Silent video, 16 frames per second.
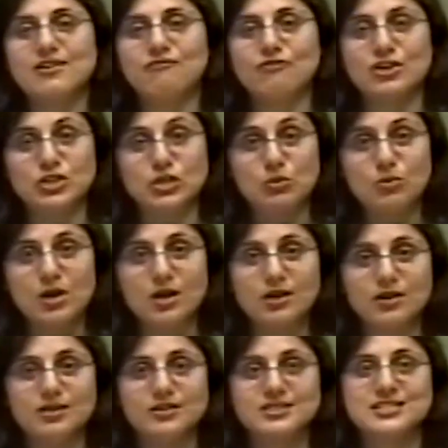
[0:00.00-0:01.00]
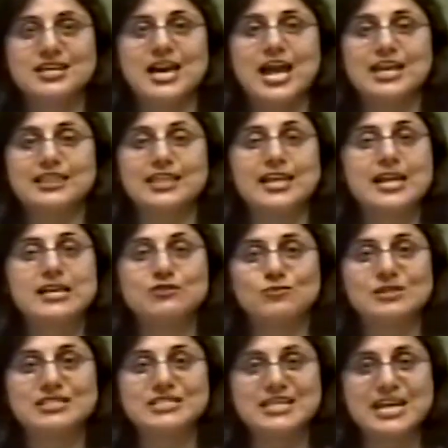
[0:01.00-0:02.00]
When you hurt, I think it
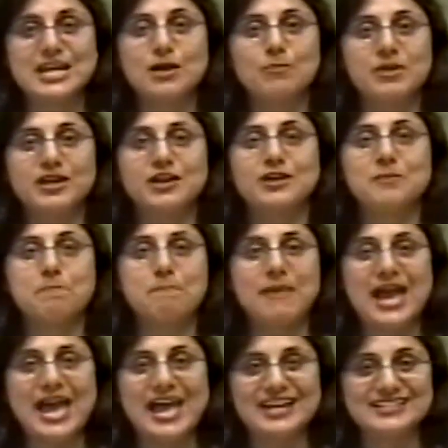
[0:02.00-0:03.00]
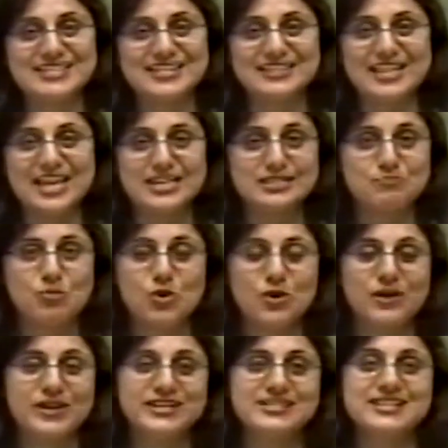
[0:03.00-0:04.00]
will take a bigger impact at that
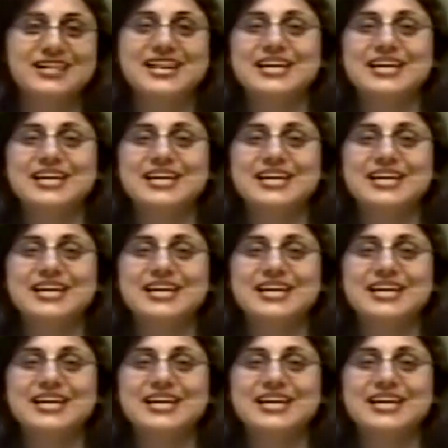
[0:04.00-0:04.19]
point.